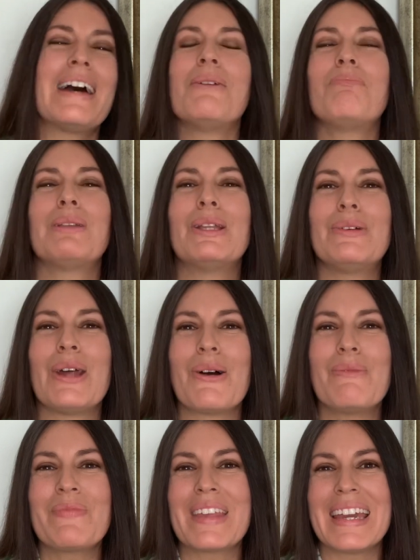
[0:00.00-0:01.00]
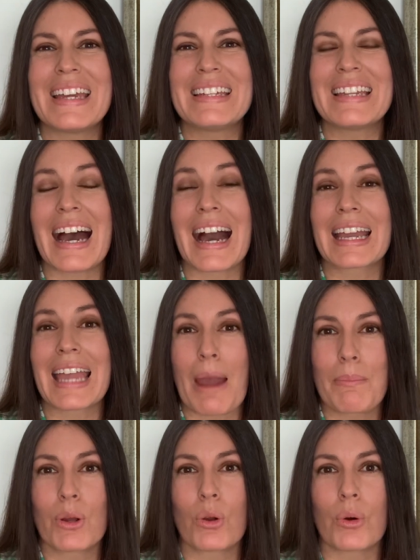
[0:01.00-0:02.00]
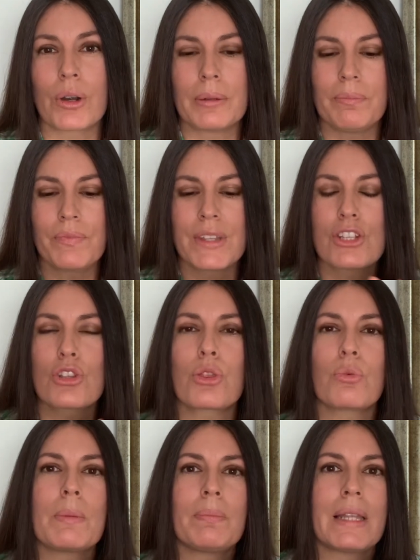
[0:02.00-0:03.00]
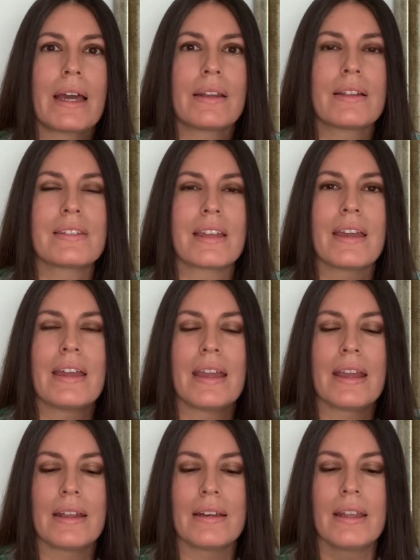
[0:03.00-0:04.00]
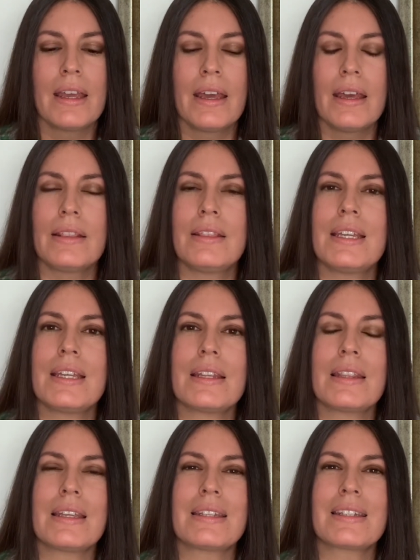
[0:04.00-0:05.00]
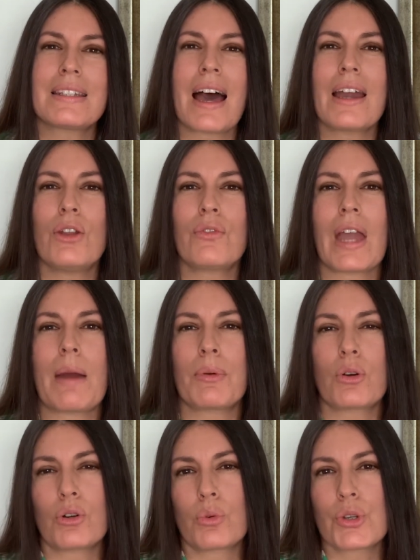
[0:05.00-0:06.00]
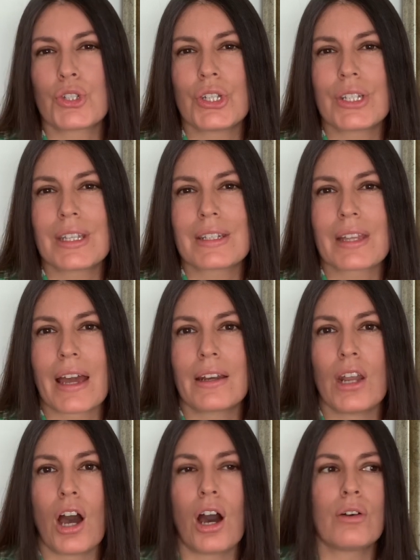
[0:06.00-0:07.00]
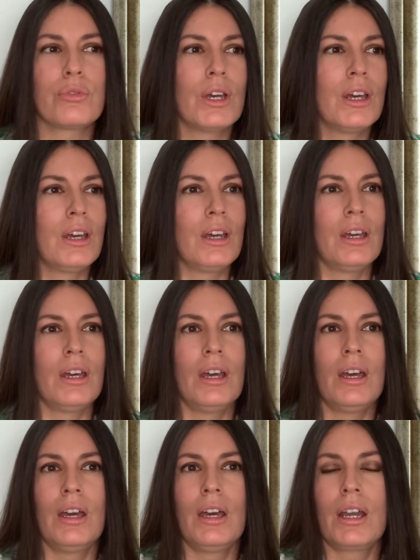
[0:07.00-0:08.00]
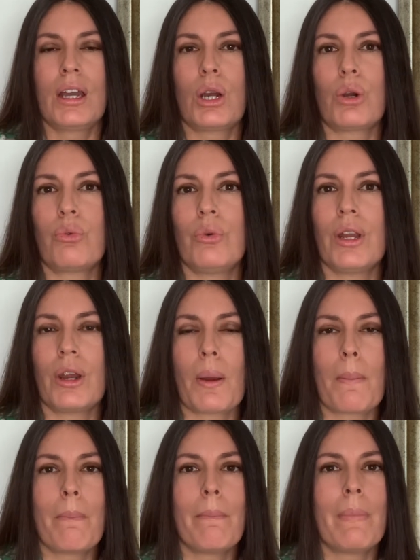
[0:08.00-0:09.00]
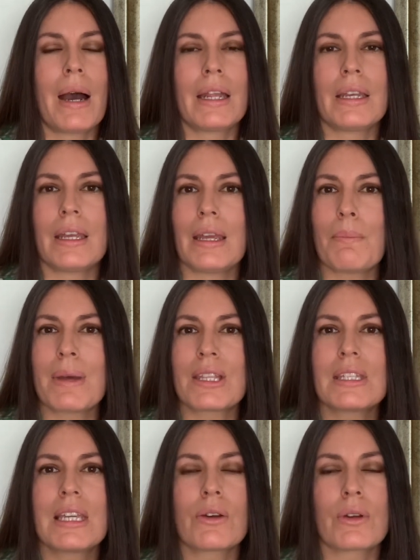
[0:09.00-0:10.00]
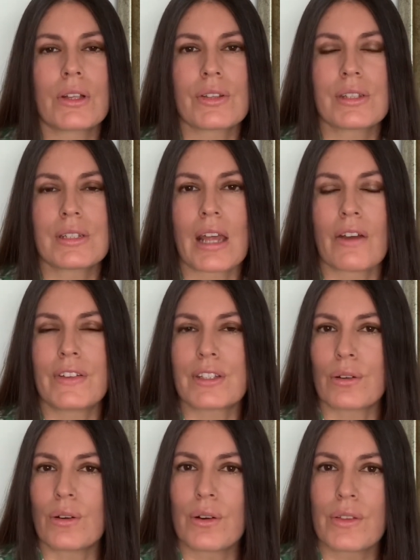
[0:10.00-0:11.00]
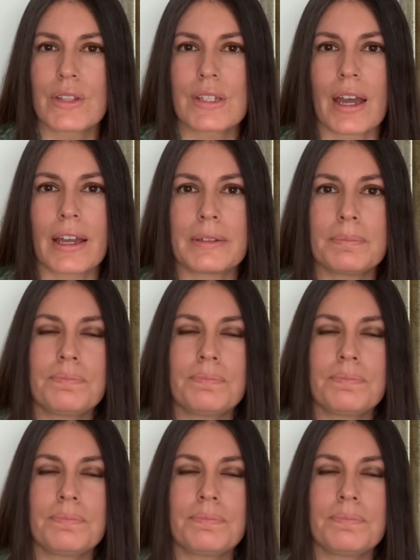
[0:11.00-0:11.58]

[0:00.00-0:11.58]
Pluto in Capricorn, these three planets in the sign of Capricorn, which is the sign of career, money, material stuff. It's an earth sign.